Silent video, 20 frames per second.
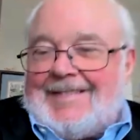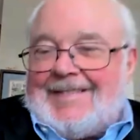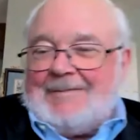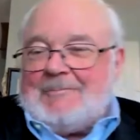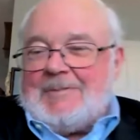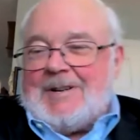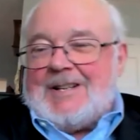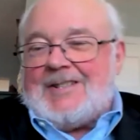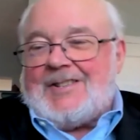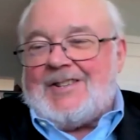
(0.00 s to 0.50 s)

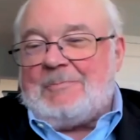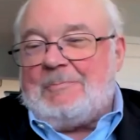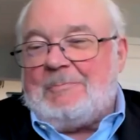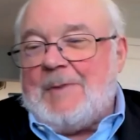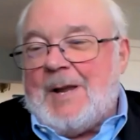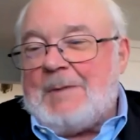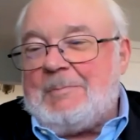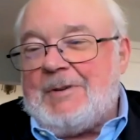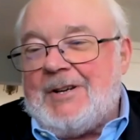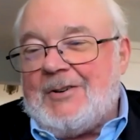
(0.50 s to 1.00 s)
which
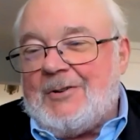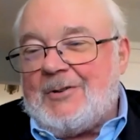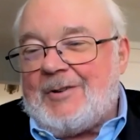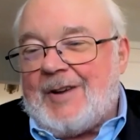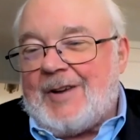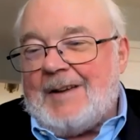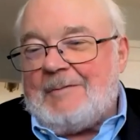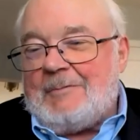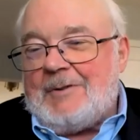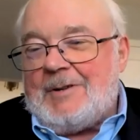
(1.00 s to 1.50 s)
may be
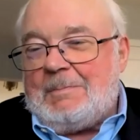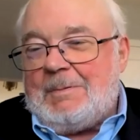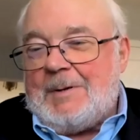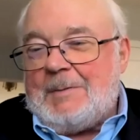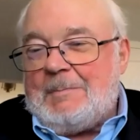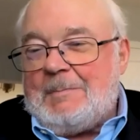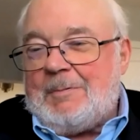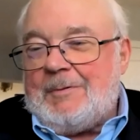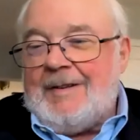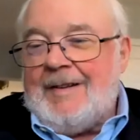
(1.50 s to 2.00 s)
okay with
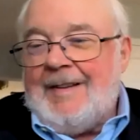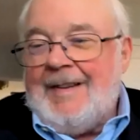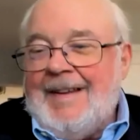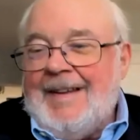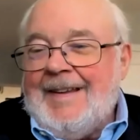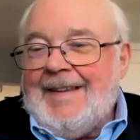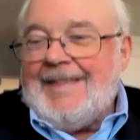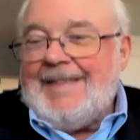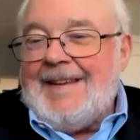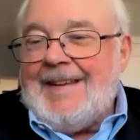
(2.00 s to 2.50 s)
people.
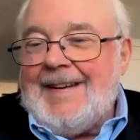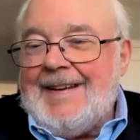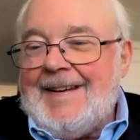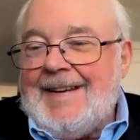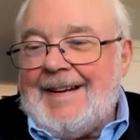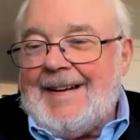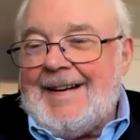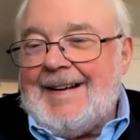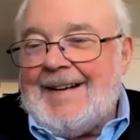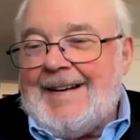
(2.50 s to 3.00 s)

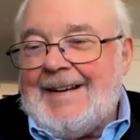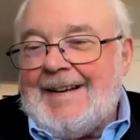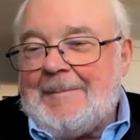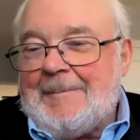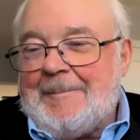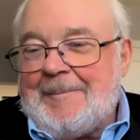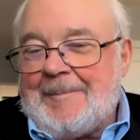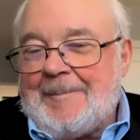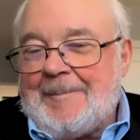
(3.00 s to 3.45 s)
The